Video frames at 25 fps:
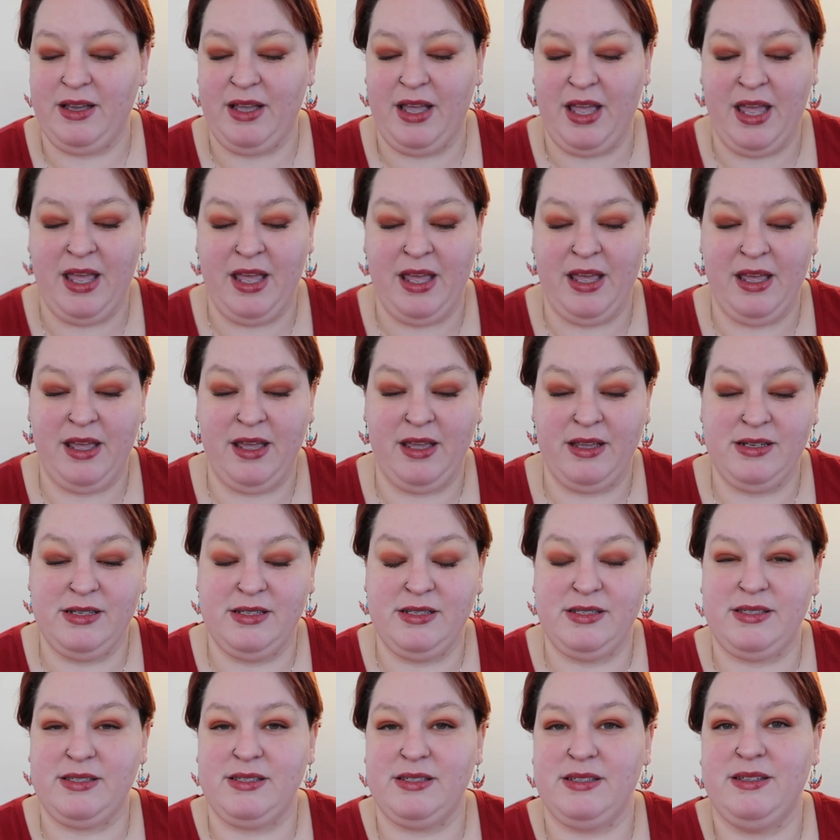
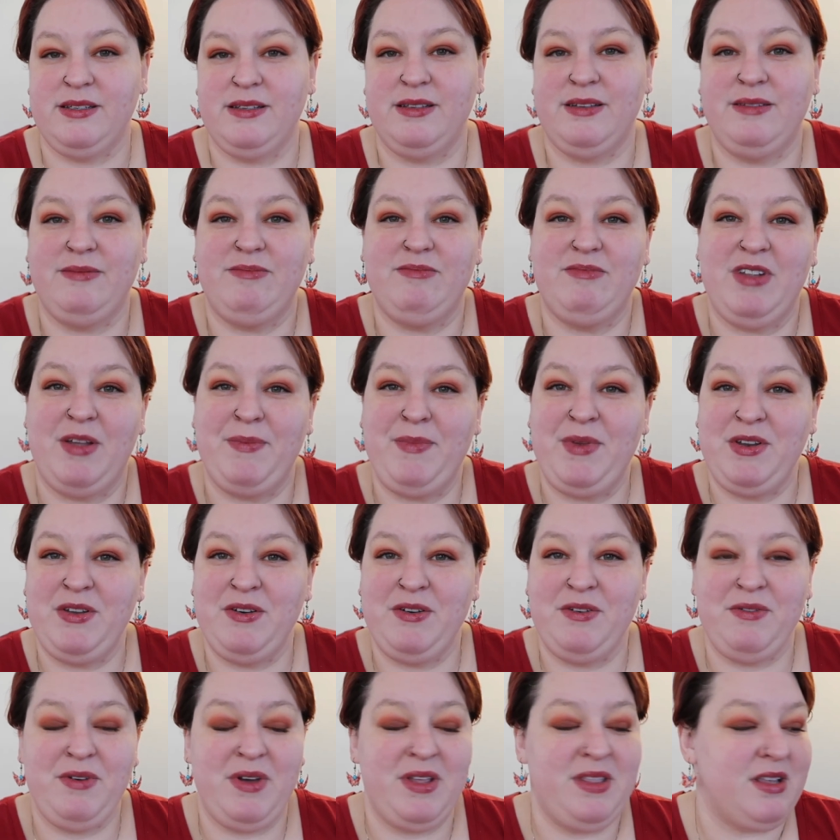And let me
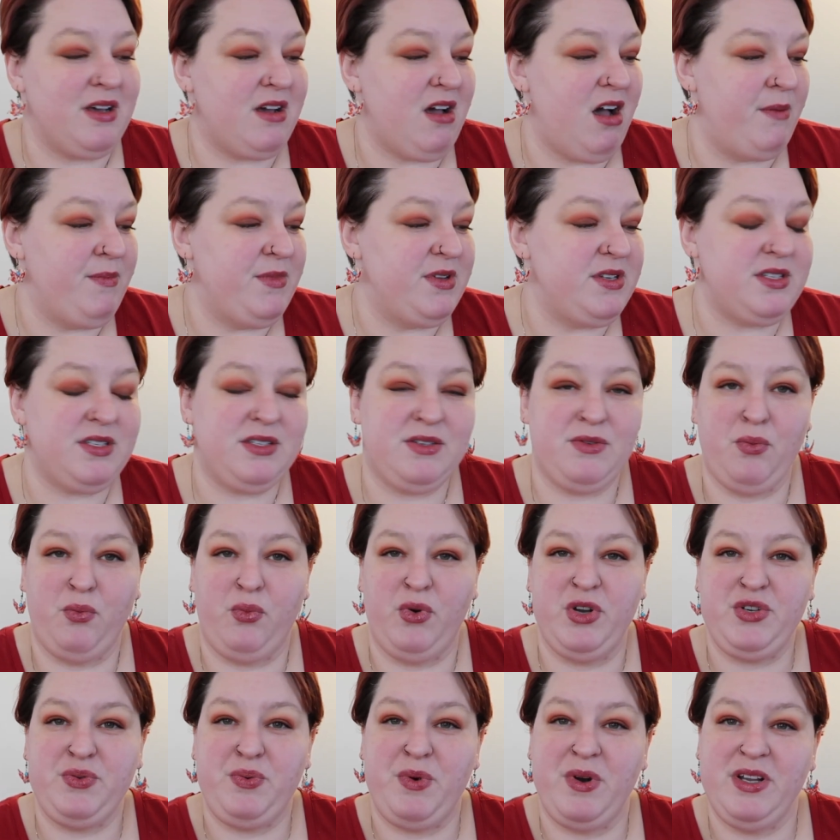know in the comments
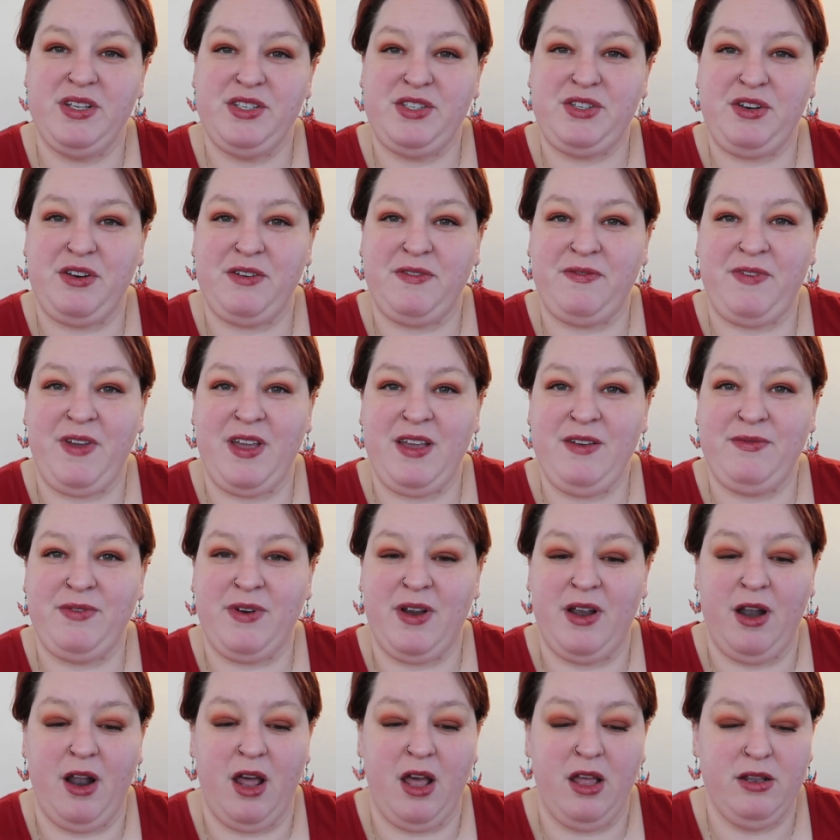which one is your
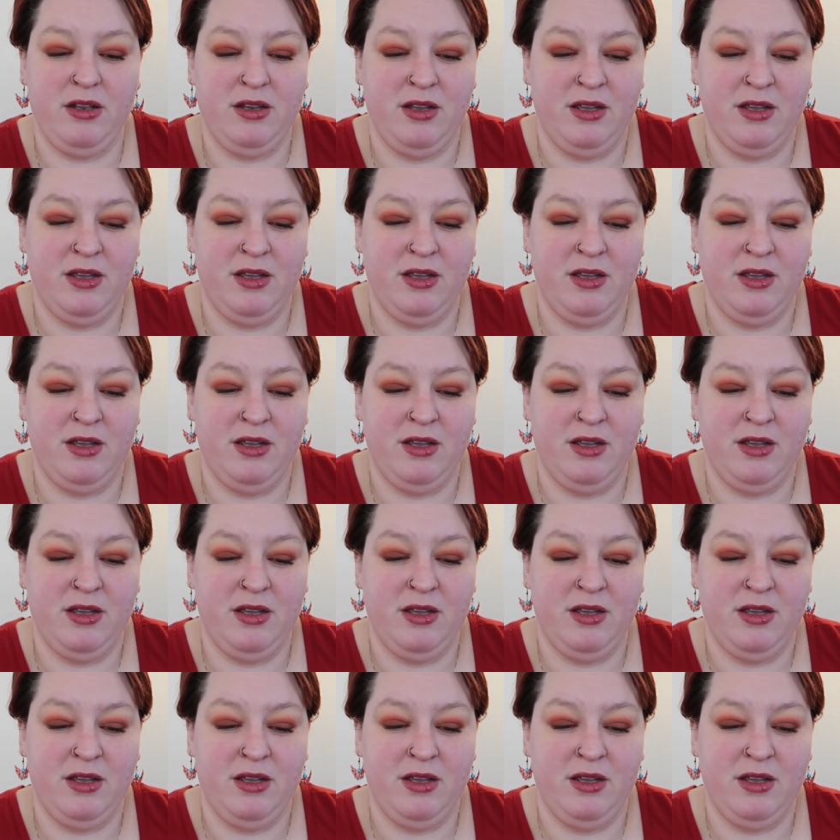favorite.